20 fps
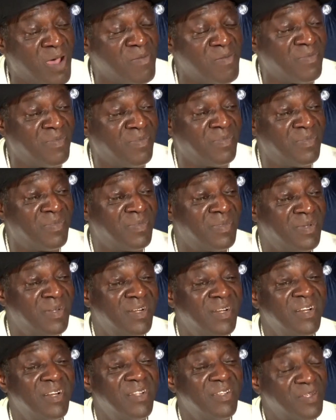Mm-hmm.
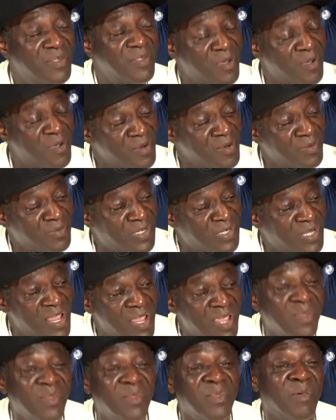You know what I'm
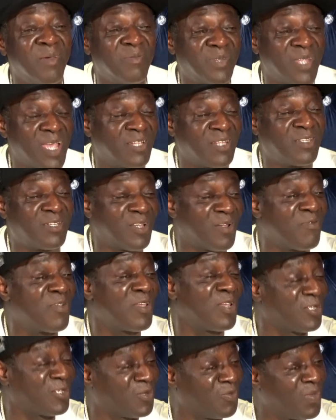saying? And I'm dead
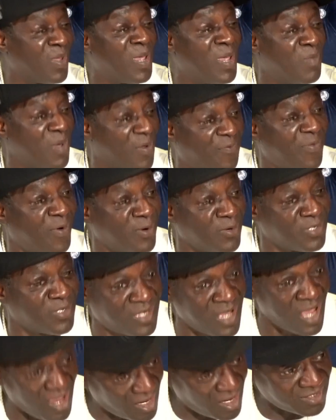serious, man. My first
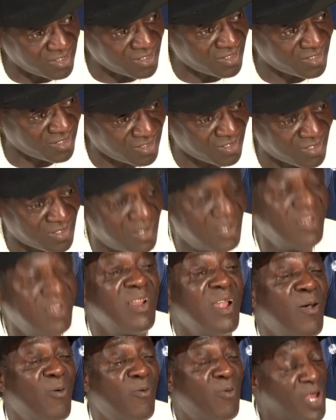guests,
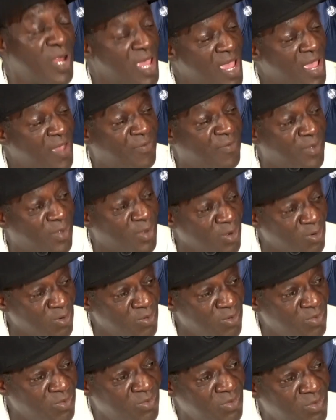I want to have
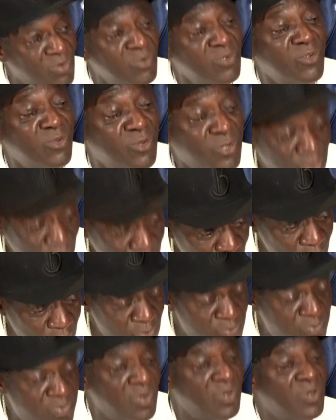you,
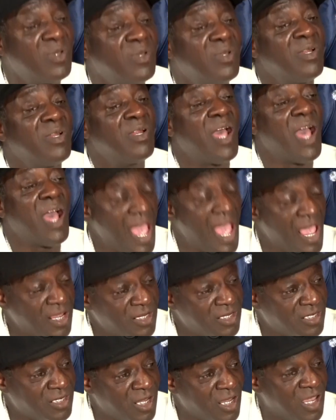Snoop,
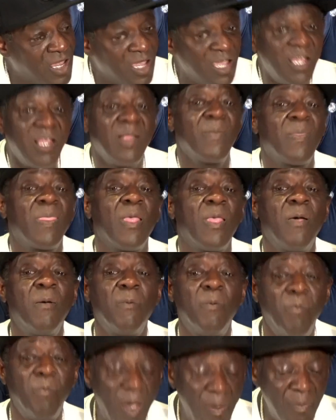Ice-T,
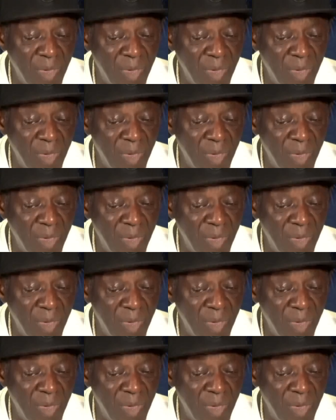my man